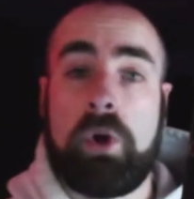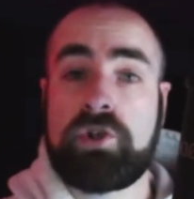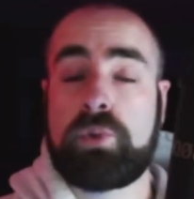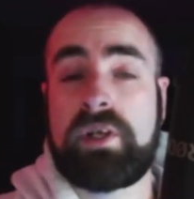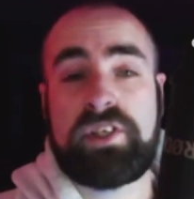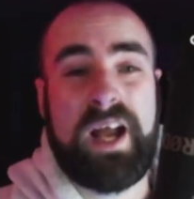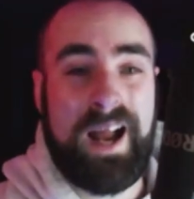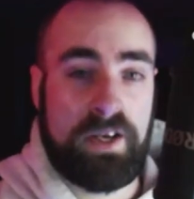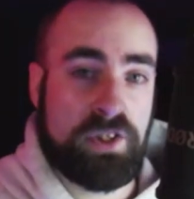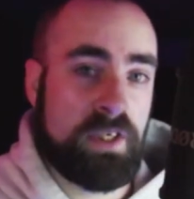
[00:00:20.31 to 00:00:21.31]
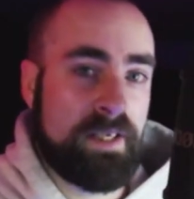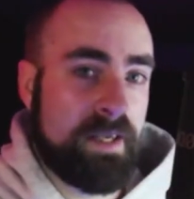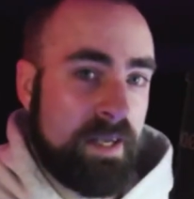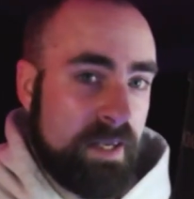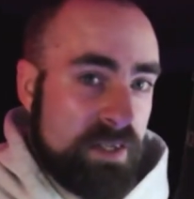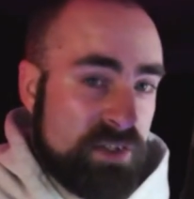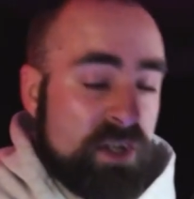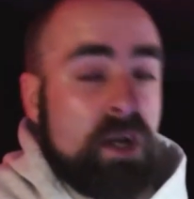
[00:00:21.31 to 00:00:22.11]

what Twitch actually is.